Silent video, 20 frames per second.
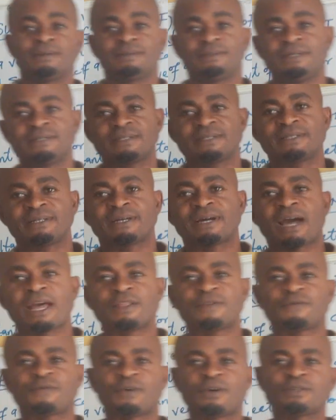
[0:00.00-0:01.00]
This is the
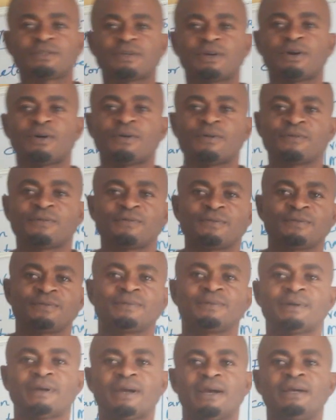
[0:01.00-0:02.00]
right voice of
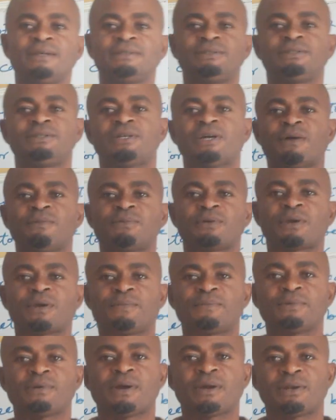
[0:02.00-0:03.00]
Engineer
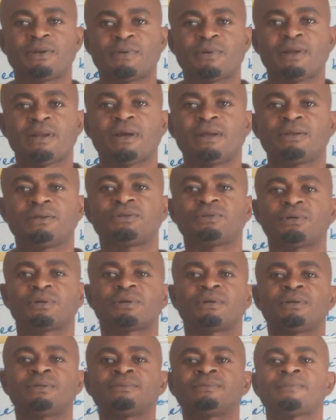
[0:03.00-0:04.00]
Bukabu Adewale
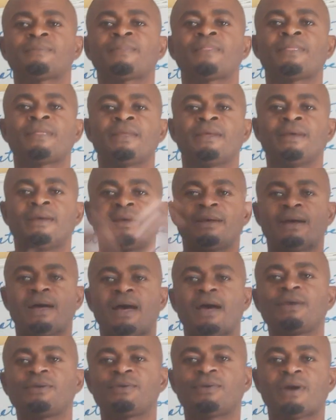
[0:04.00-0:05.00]
Adeshokan,
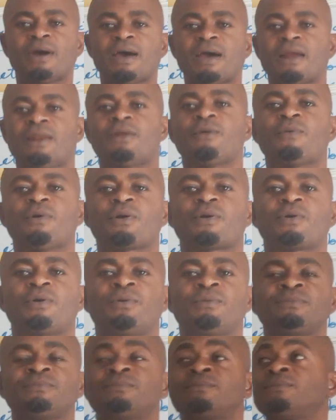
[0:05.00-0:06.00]
and you are highly
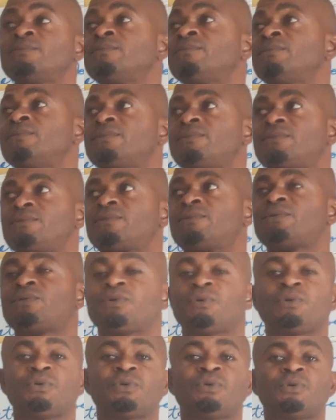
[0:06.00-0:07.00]
welcome
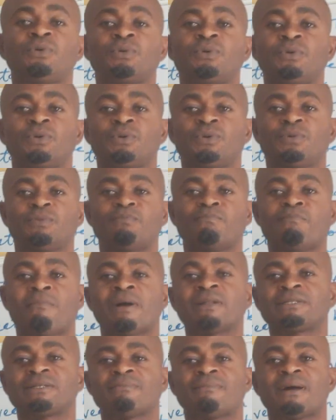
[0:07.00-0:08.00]
to
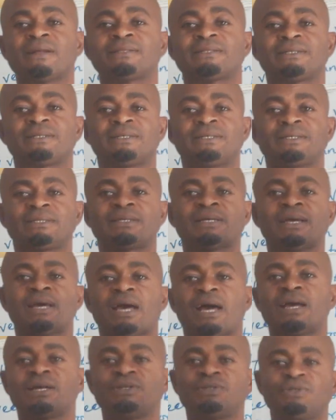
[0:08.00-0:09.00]
Mathematics
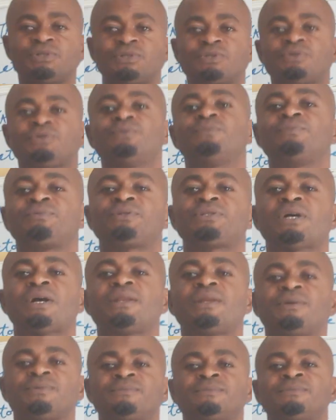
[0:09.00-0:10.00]
and YouTube
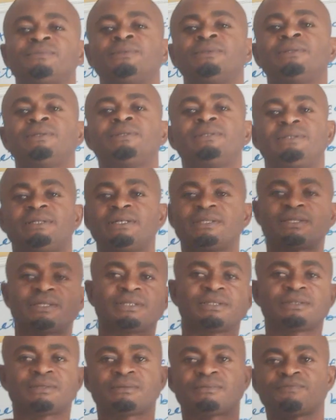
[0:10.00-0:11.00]
channel. This
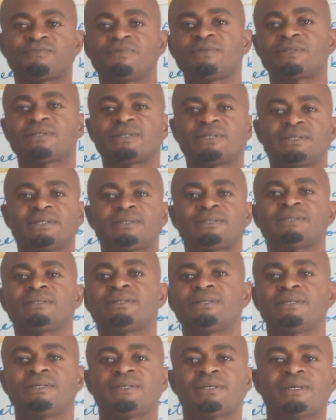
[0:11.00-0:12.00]
is Physics
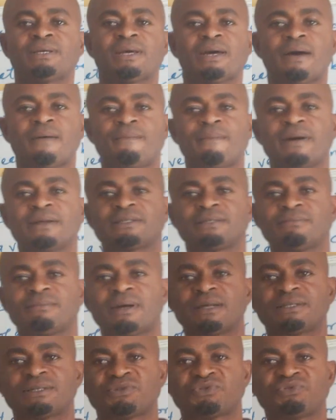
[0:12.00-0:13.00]
and
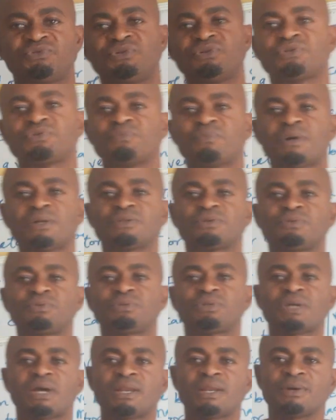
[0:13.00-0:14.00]
Mathematics
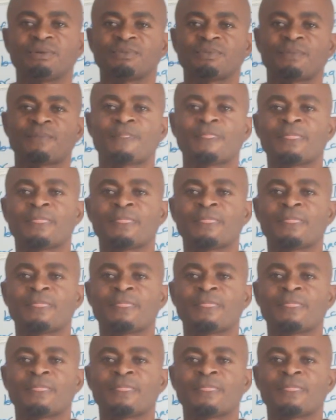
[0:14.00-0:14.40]
Dismantle channel.